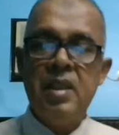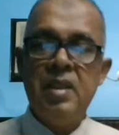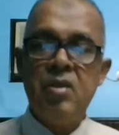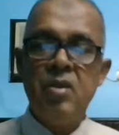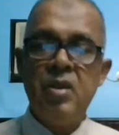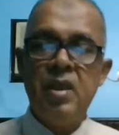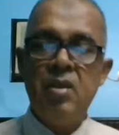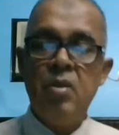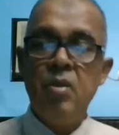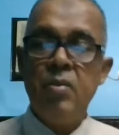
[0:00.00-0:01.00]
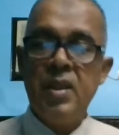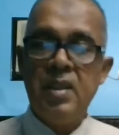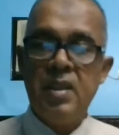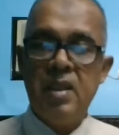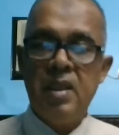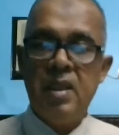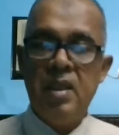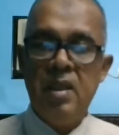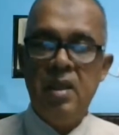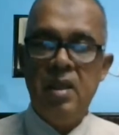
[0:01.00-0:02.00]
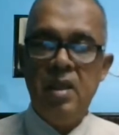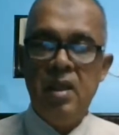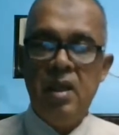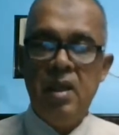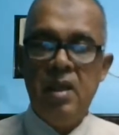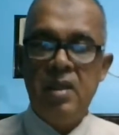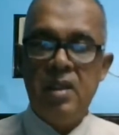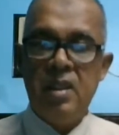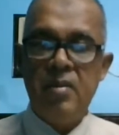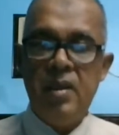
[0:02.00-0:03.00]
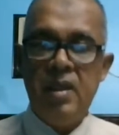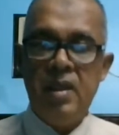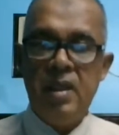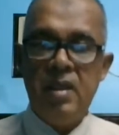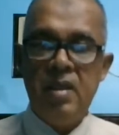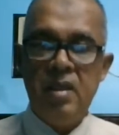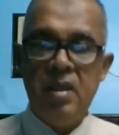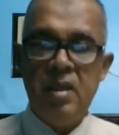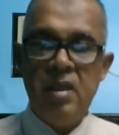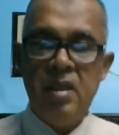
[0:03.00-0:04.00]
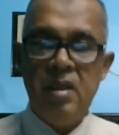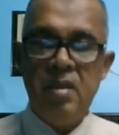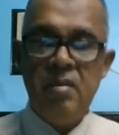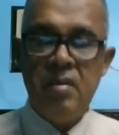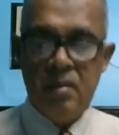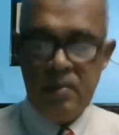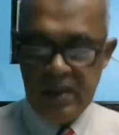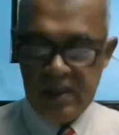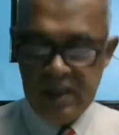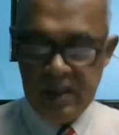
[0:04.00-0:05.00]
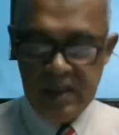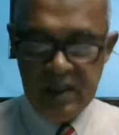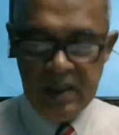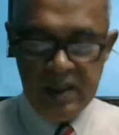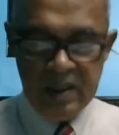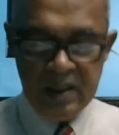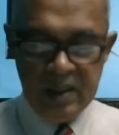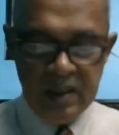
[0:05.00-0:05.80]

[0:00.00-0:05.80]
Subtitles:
done, so that no particle suspended particle is